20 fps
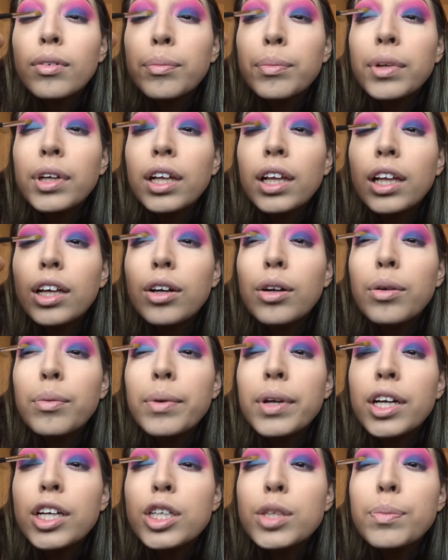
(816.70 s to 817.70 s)
put a little
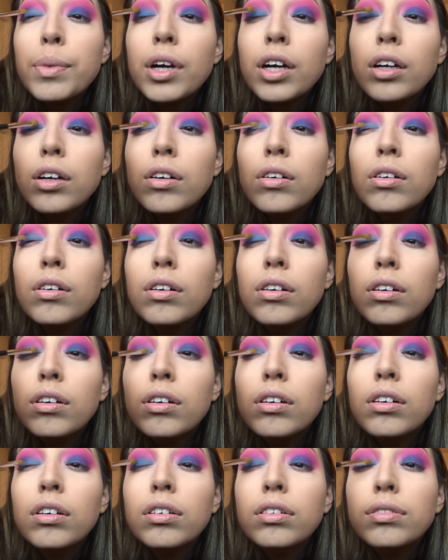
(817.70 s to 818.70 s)
bit of
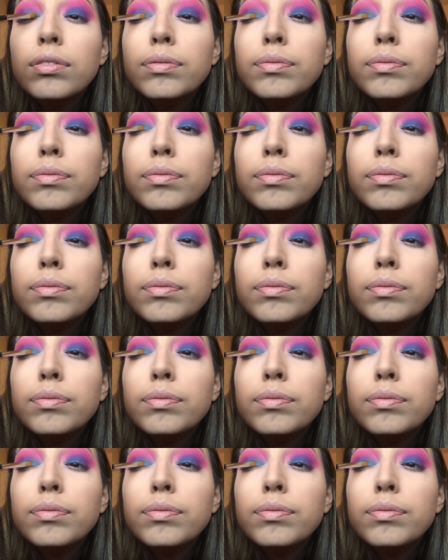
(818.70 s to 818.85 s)
sparkle.